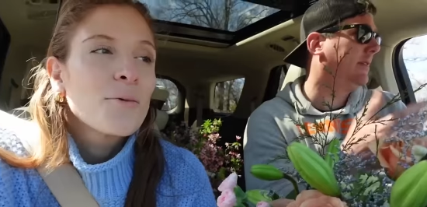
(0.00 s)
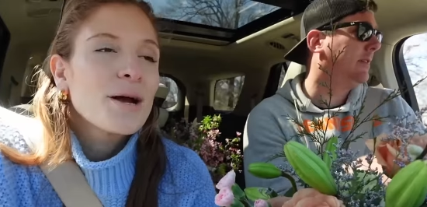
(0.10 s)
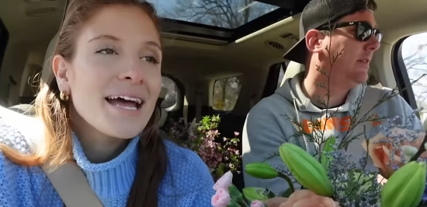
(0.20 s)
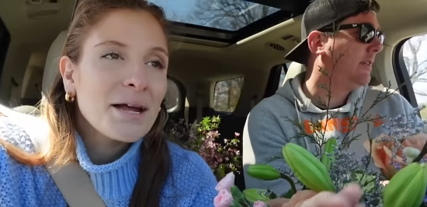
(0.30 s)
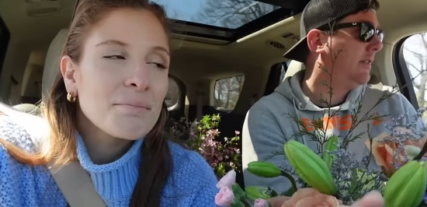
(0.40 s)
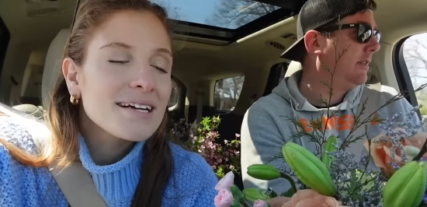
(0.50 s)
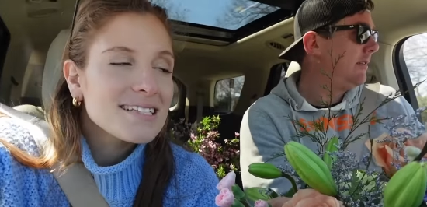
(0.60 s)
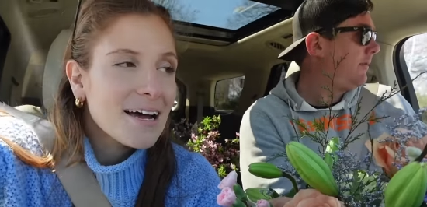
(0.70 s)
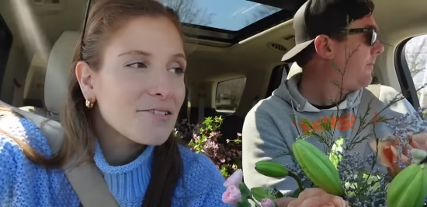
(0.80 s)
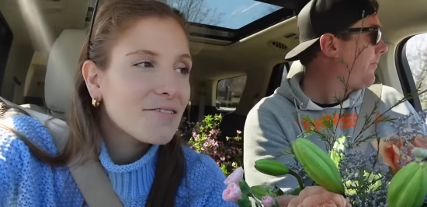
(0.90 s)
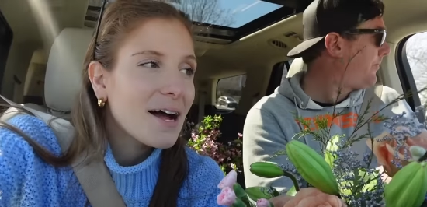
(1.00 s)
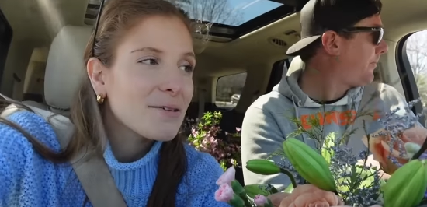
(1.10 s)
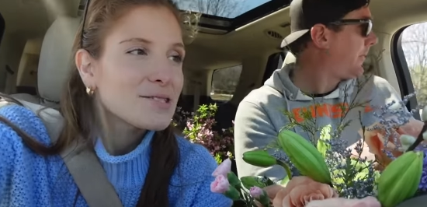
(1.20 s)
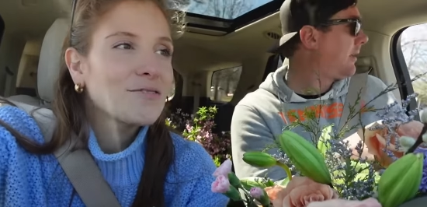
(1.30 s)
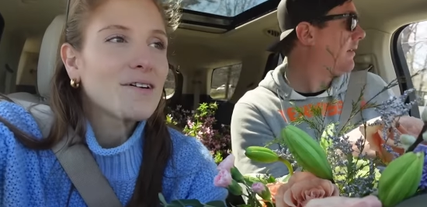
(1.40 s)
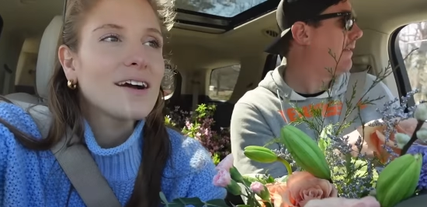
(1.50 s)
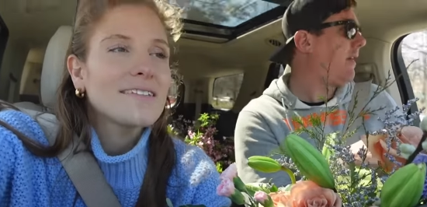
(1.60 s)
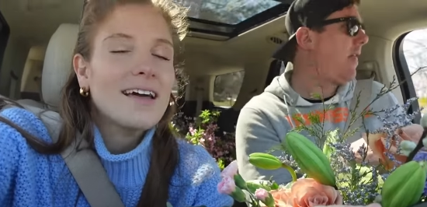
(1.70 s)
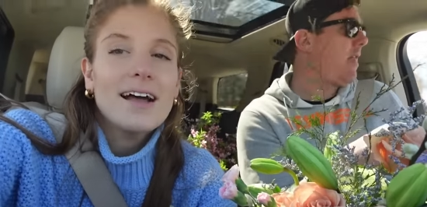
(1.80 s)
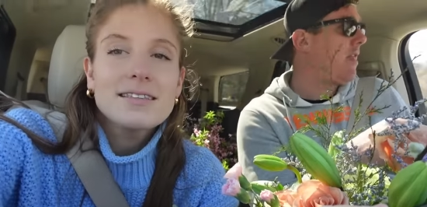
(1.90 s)
Speaker 1: we handpicked every flower so far
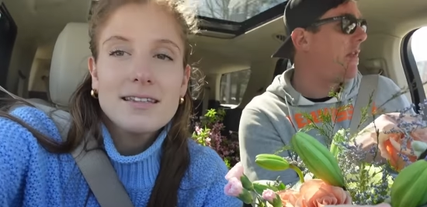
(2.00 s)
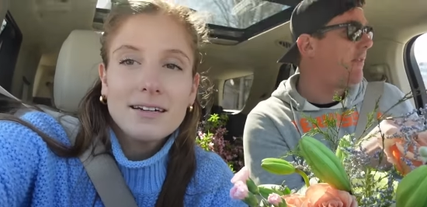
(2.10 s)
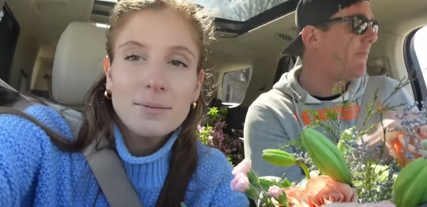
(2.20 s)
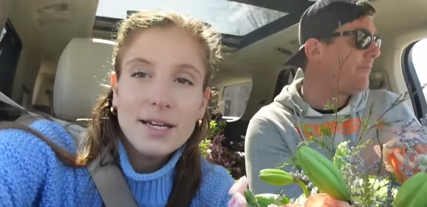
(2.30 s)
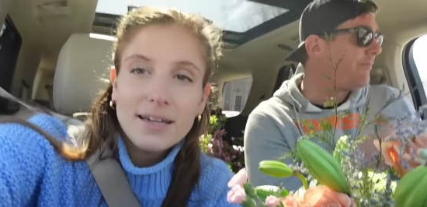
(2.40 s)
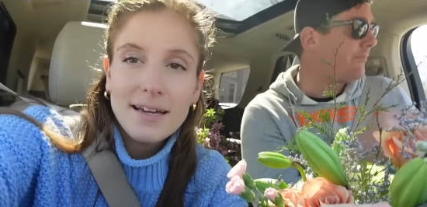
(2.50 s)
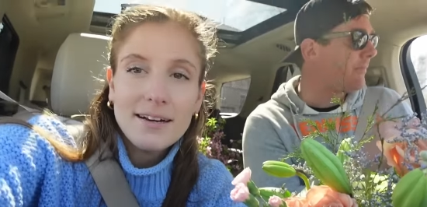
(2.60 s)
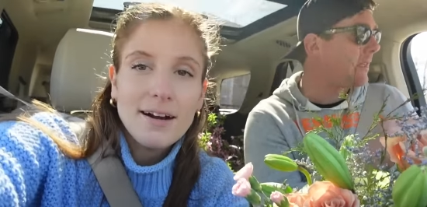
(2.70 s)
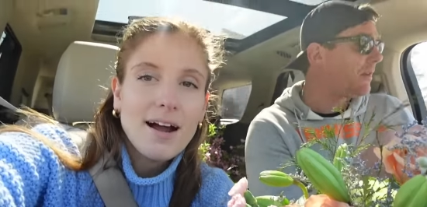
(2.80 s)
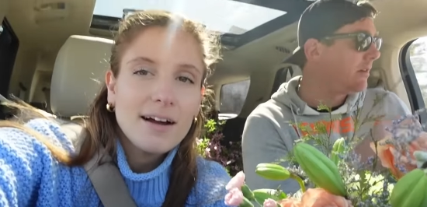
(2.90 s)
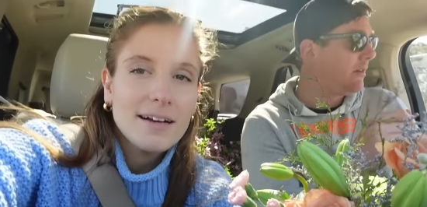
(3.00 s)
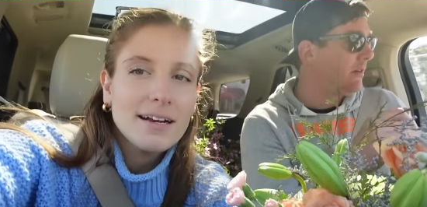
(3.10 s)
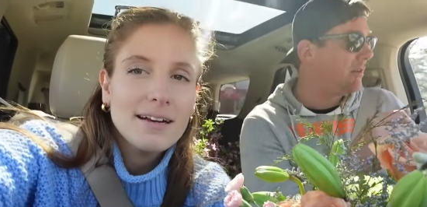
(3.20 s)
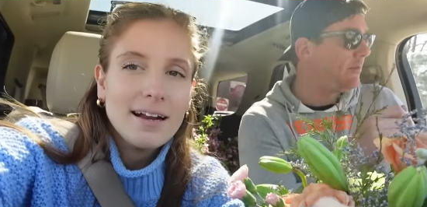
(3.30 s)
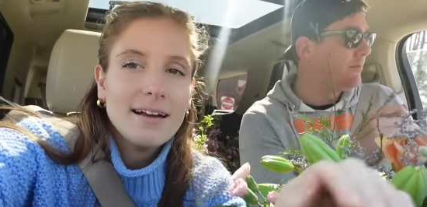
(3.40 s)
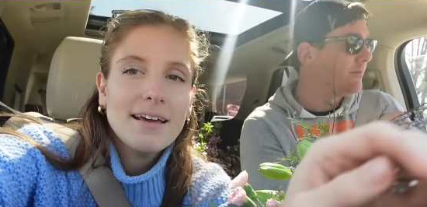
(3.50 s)
that's going to be in our garden, and